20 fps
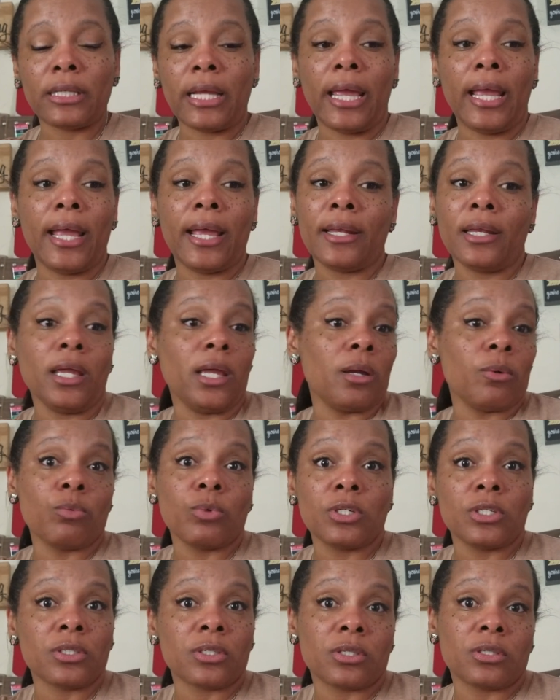and it
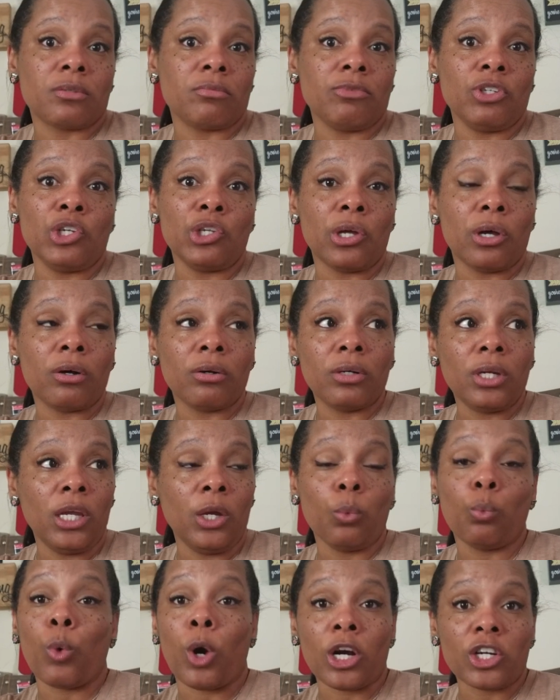was, you know,
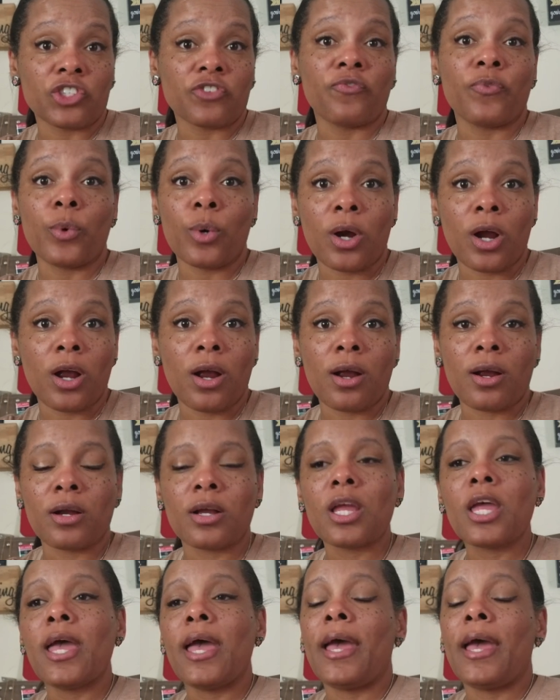it worked for her.